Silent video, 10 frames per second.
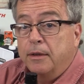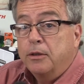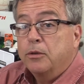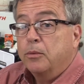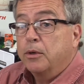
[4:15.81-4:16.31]

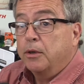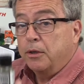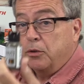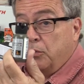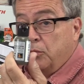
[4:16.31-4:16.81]
So we're going to
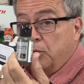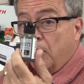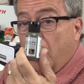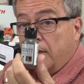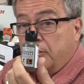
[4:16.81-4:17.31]
do
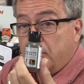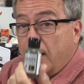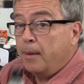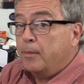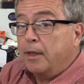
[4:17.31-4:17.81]
olive
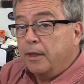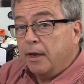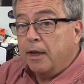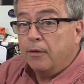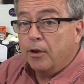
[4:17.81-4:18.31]
drab, and then
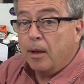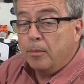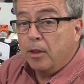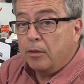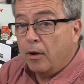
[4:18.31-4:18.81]
I have a
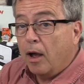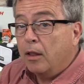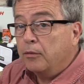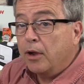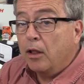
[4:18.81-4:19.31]
couple other
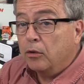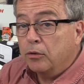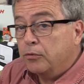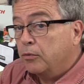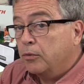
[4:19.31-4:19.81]
olive
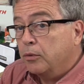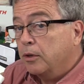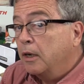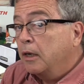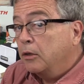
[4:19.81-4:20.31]
colors for
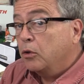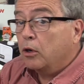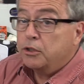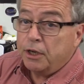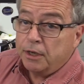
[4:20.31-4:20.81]

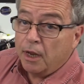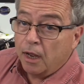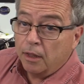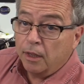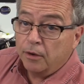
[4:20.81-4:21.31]
dark shade and
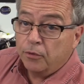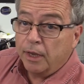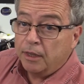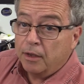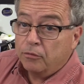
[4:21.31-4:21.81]
highlight if we
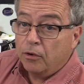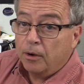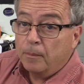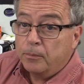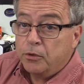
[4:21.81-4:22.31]
get that far.
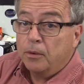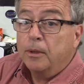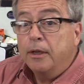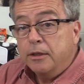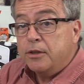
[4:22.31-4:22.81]
So
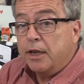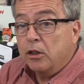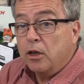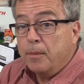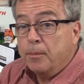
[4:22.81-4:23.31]
let's take a
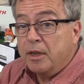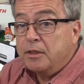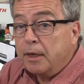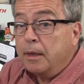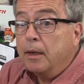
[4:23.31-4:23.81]
look at
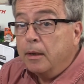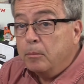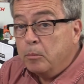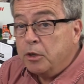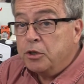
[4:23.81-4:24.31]
mixing
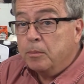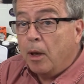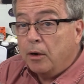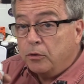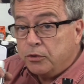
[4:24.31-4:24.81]
Mission
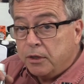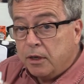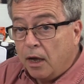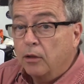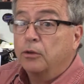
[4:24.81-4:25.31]
Models
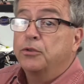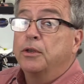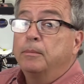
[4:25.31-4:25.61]
colors.